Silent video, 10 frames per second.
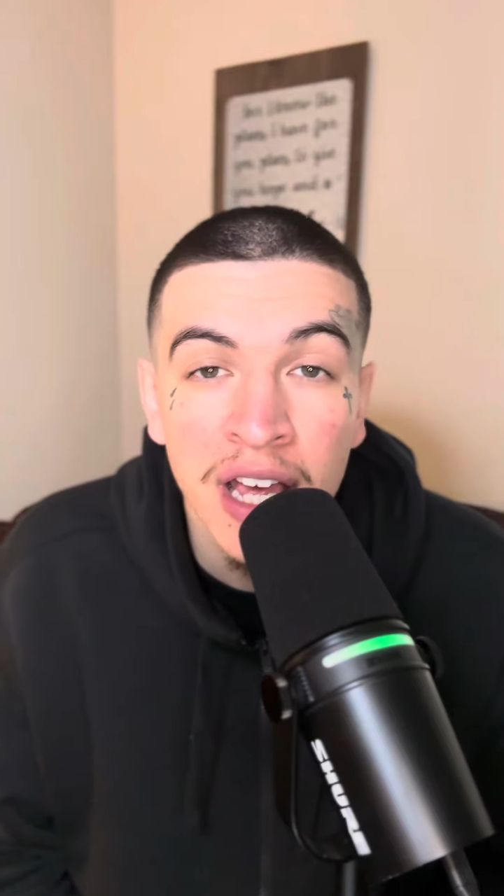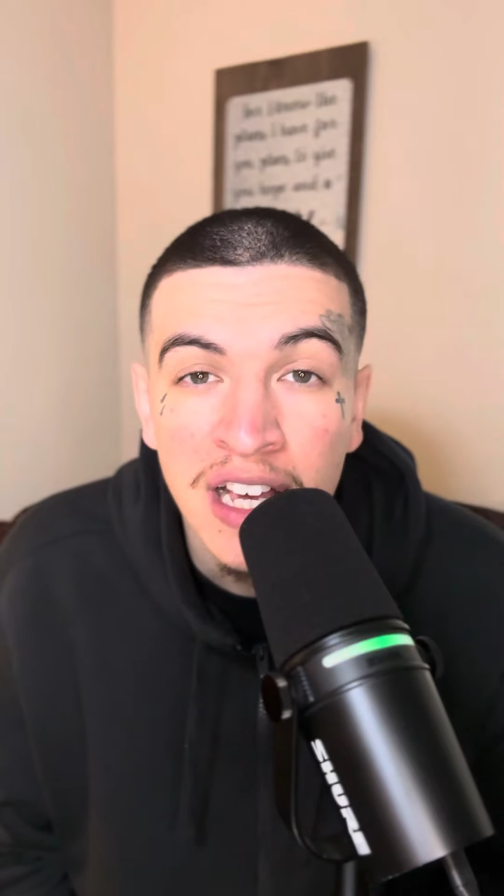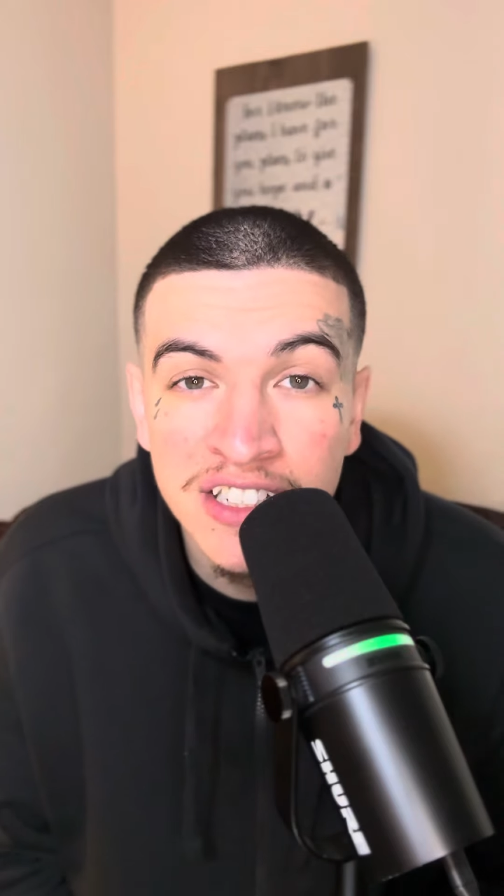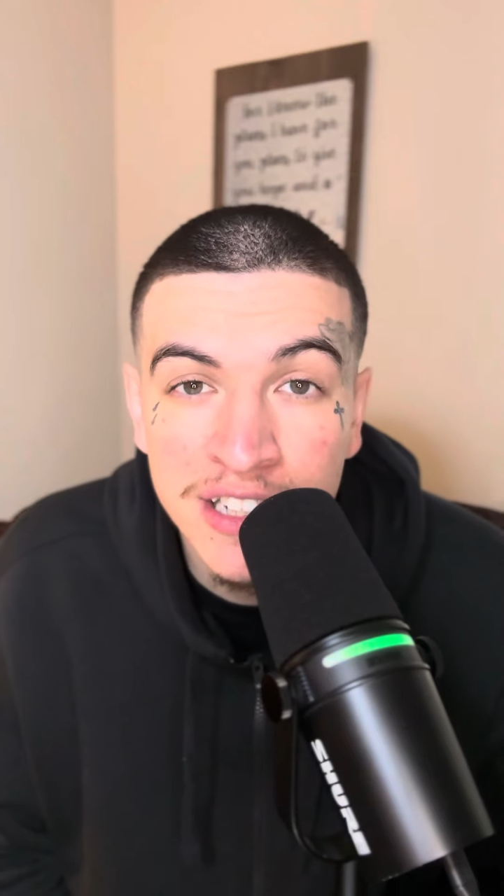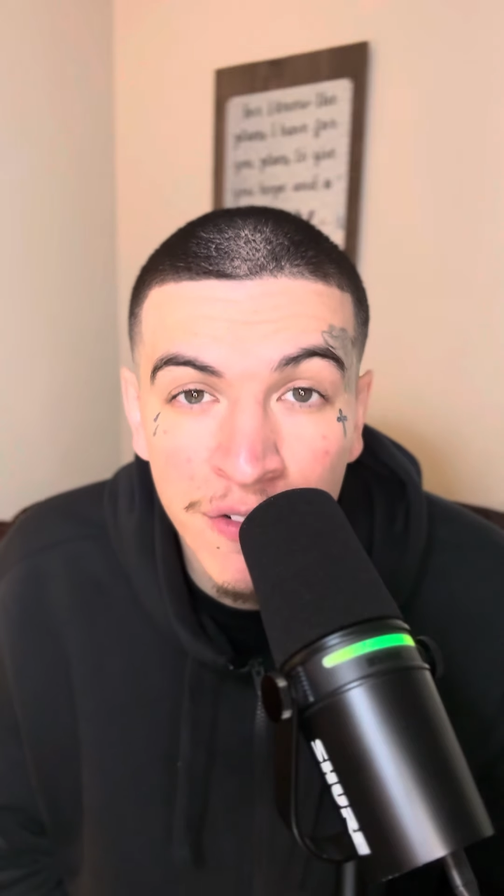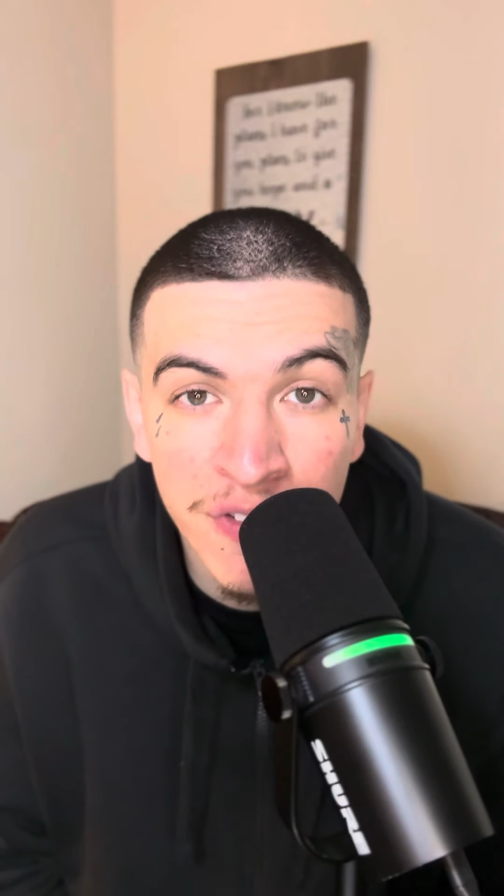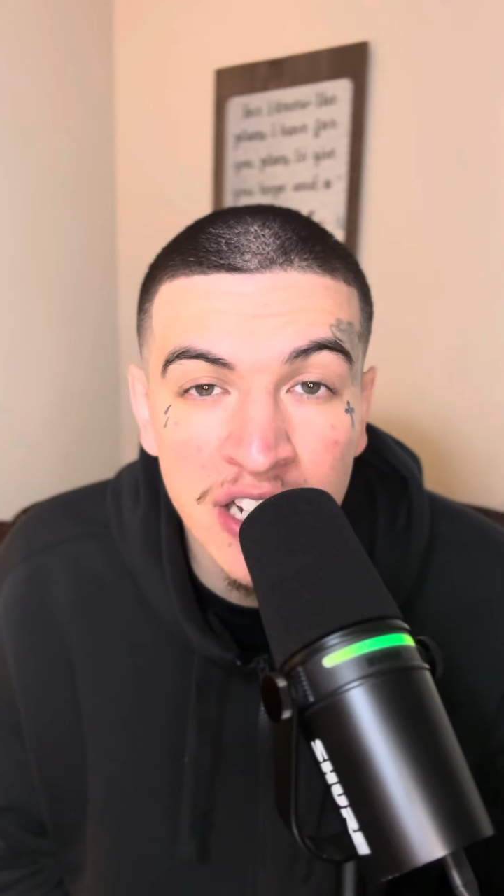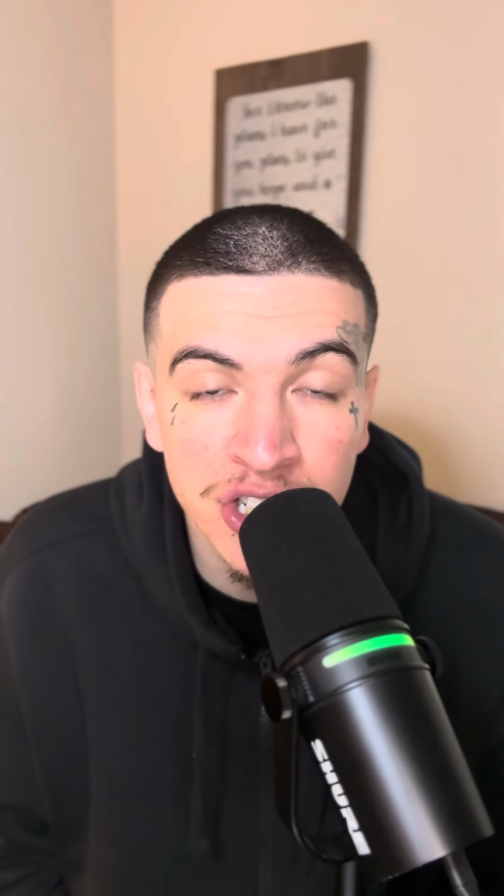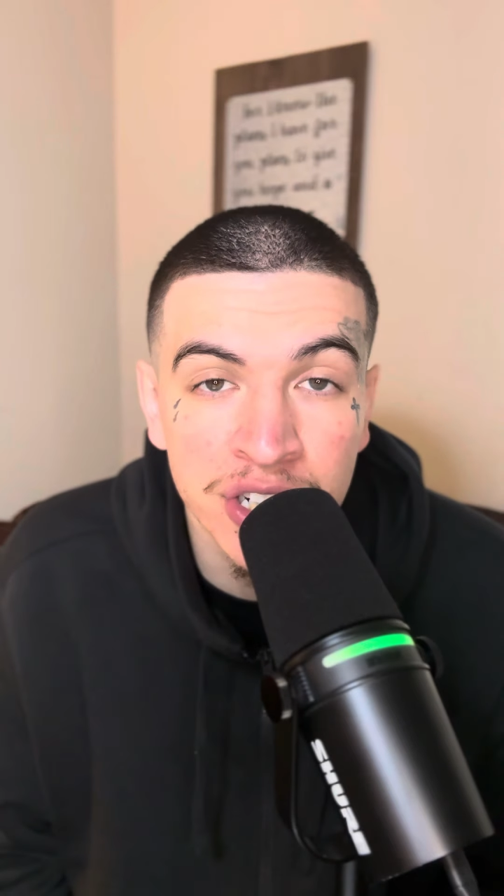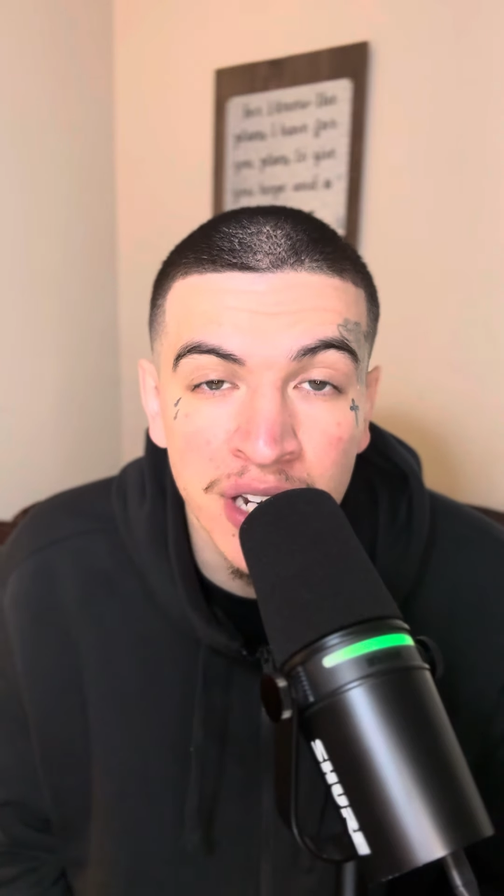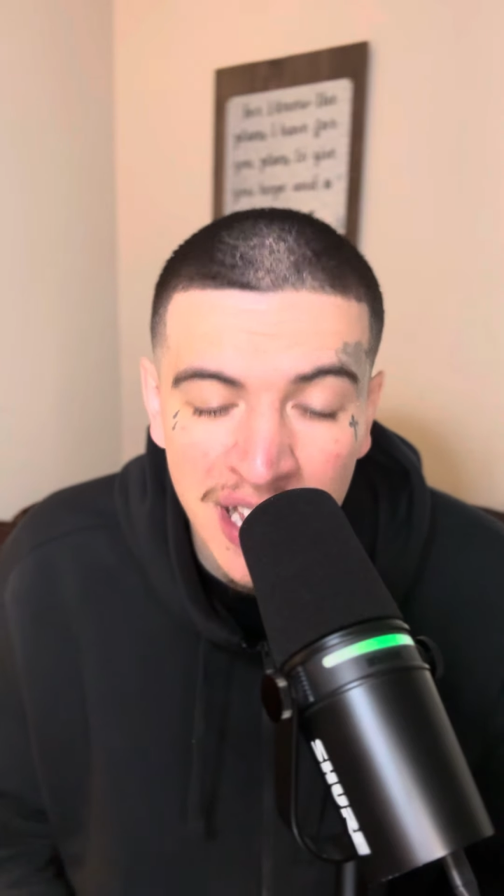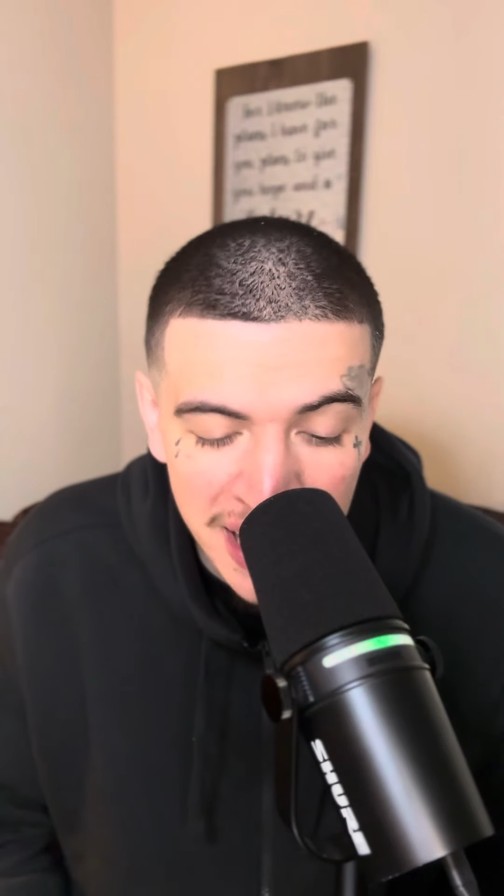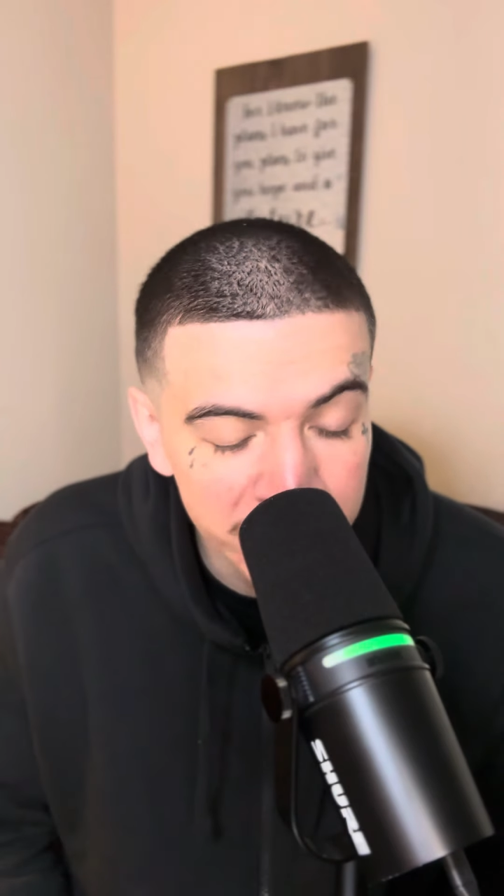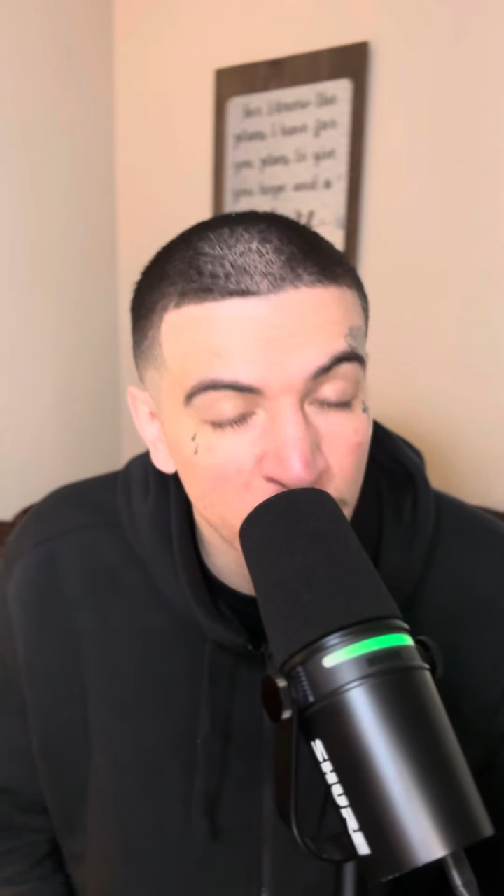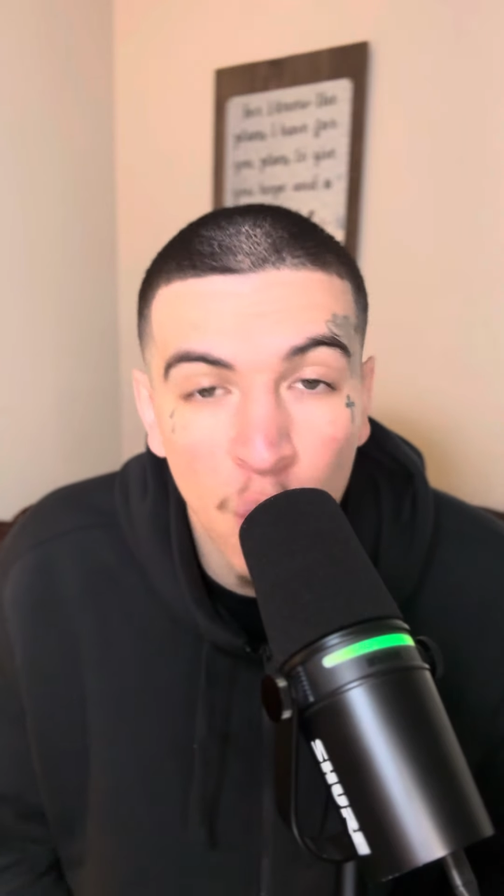salvation,
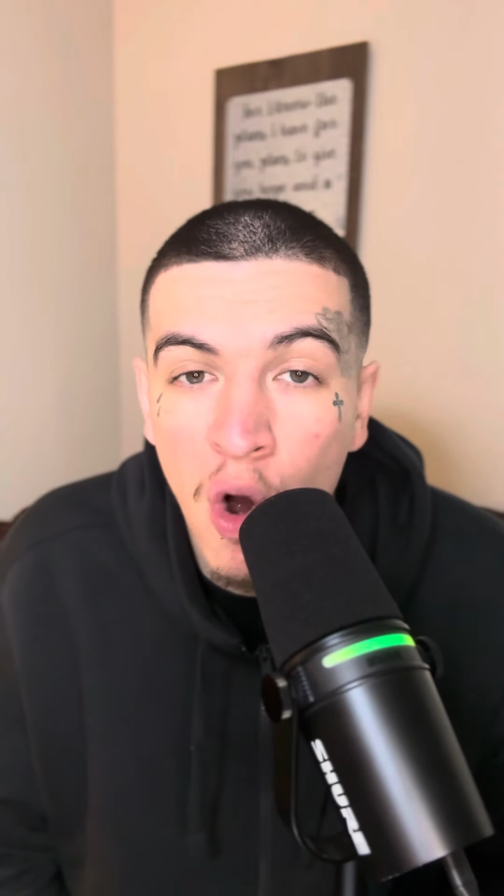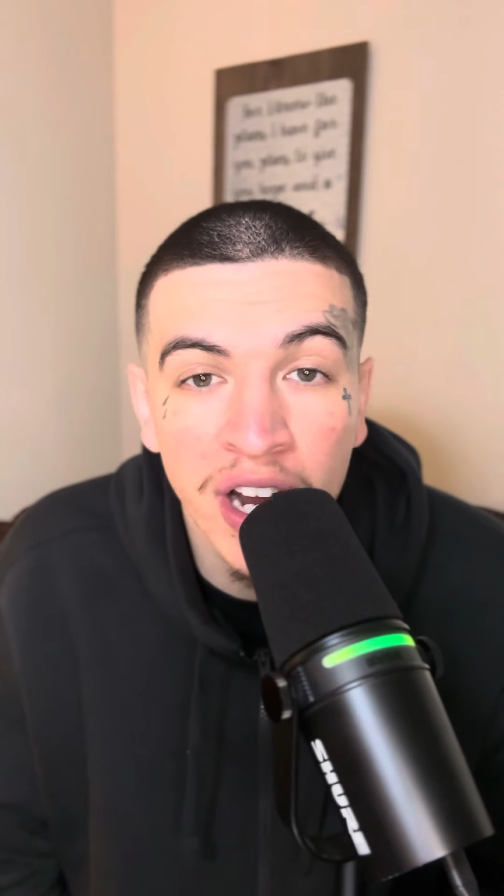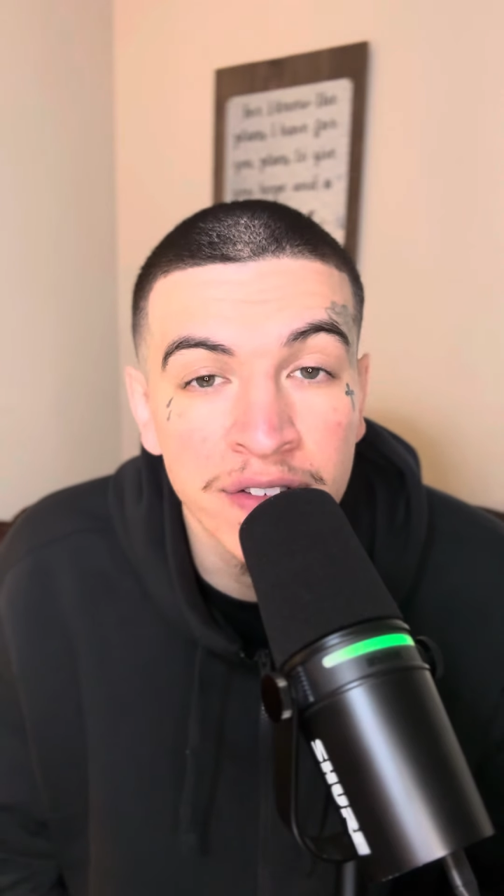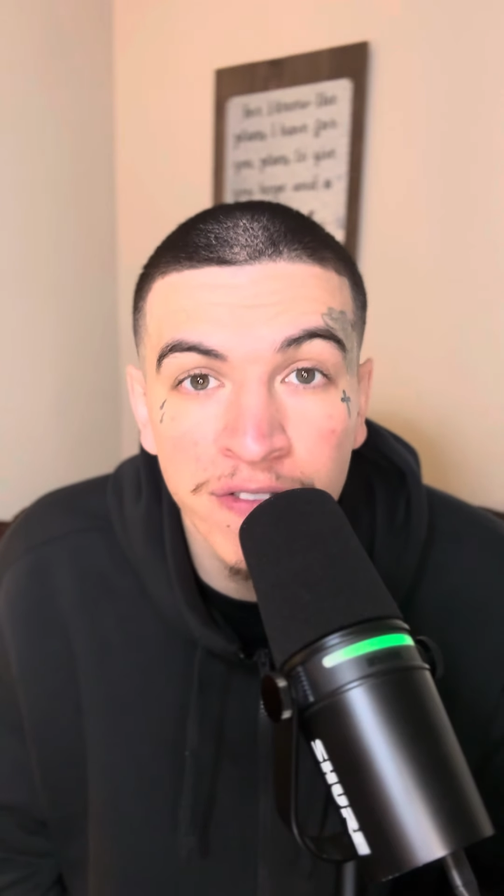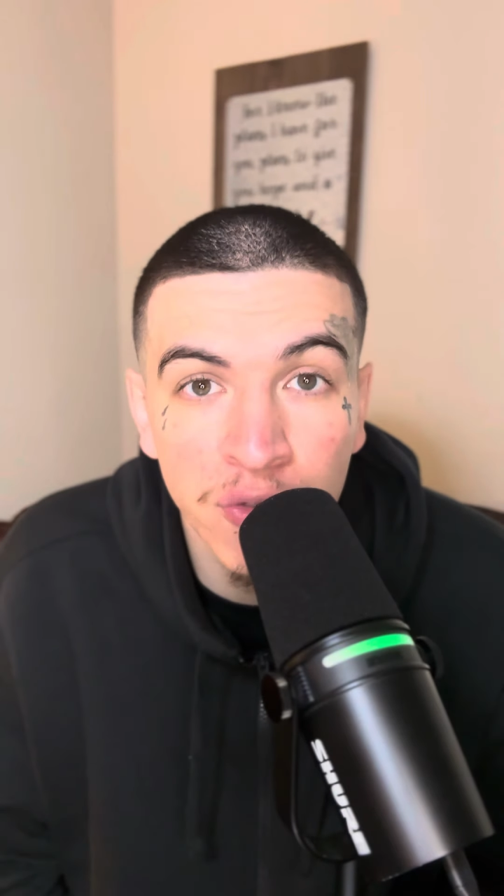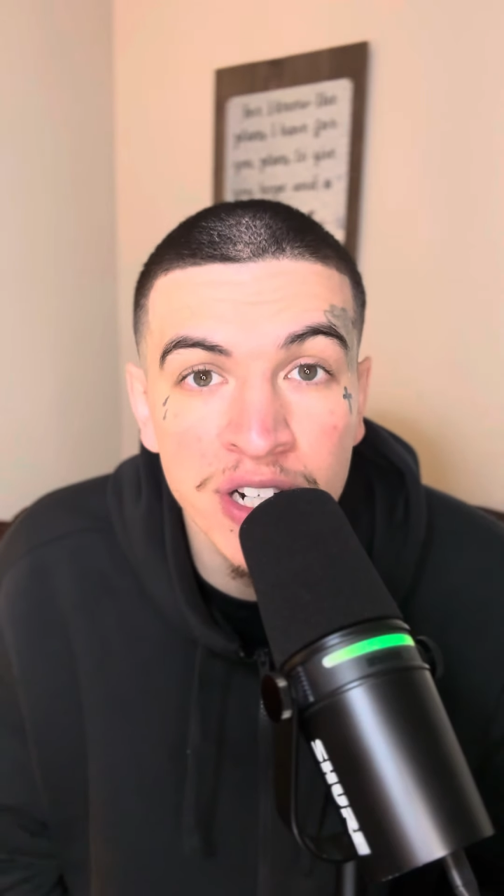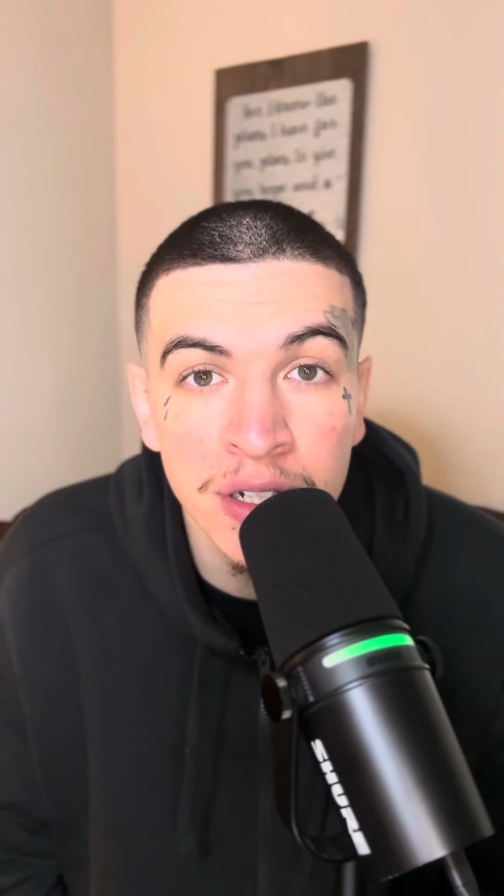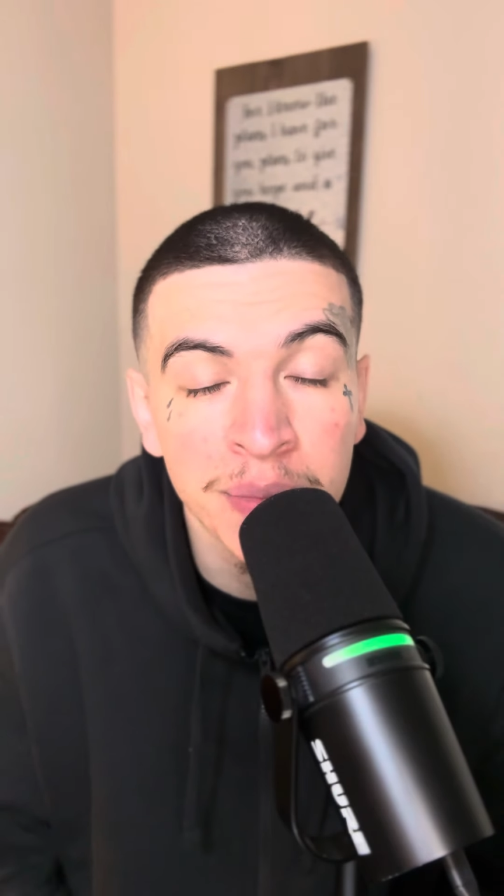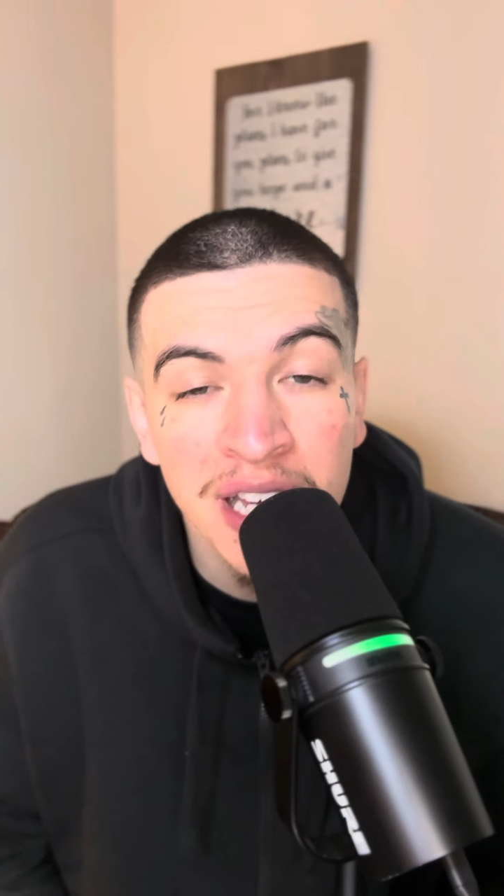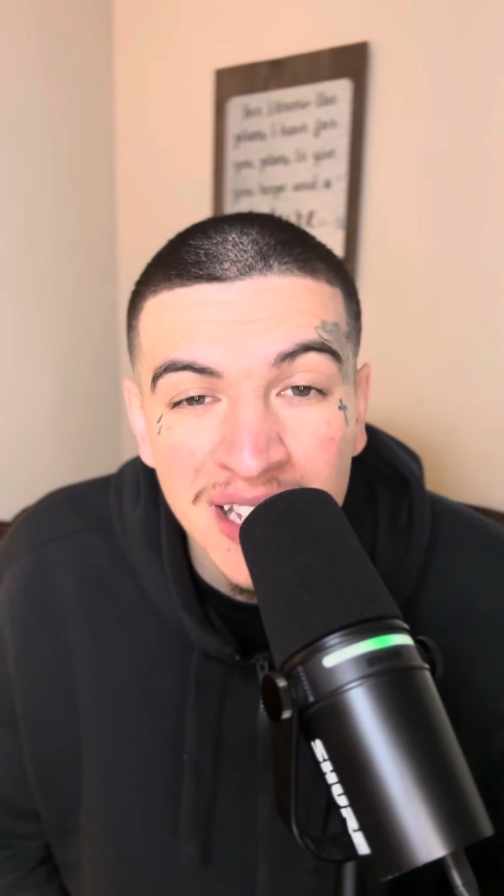and to walk in freedom,